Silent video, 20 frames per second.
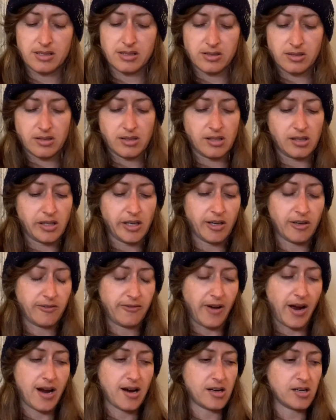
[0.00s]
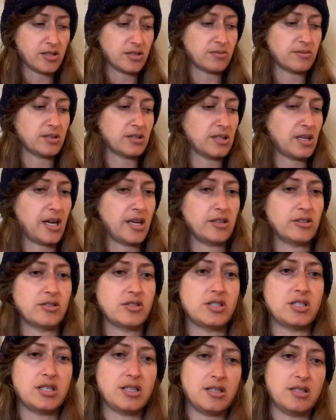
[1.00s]
These are the clarifiers. What are the
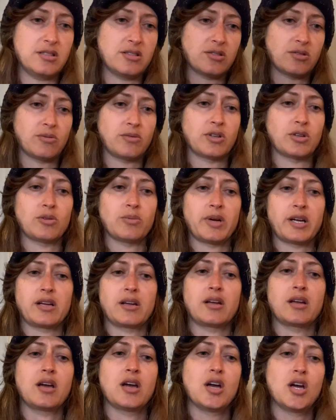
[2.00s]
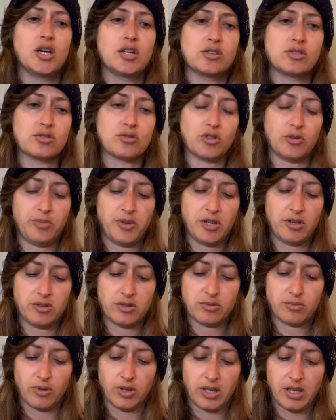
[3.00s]
energies or what are my
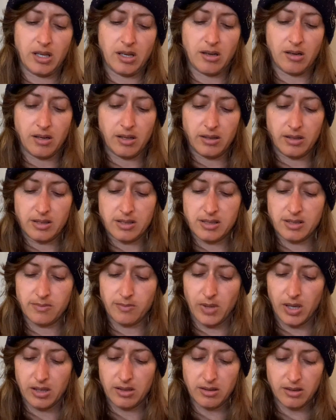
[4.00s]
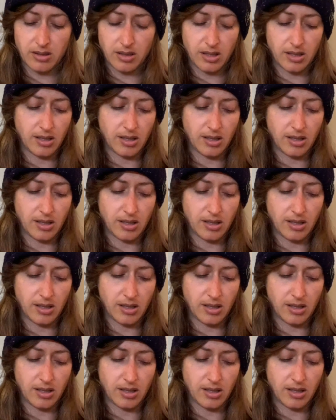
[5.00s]
Scorpios working on this month?